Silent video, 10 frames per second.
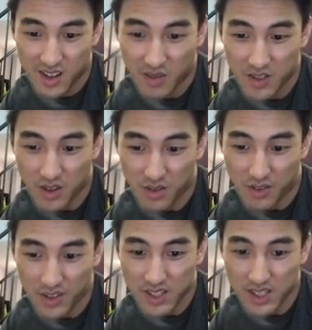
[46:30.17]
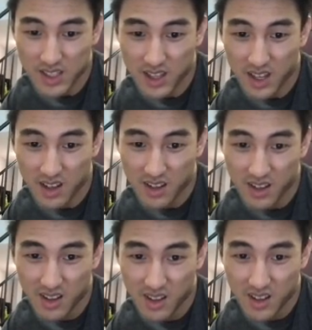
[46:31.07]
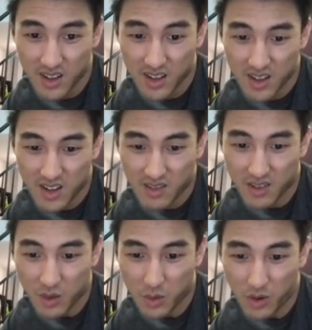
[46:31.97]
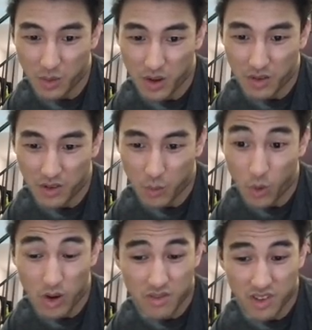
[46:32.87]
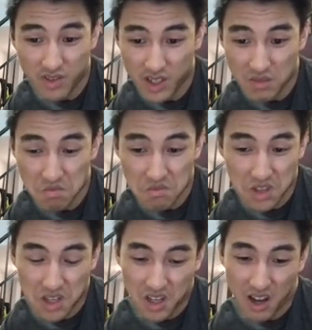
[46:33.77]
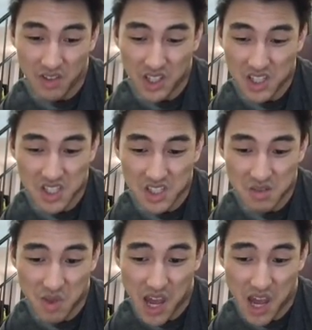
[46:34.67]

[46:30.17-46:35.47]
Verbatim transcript: How much are the first eds again? I feel like we already went over. 150. I feel like this isn't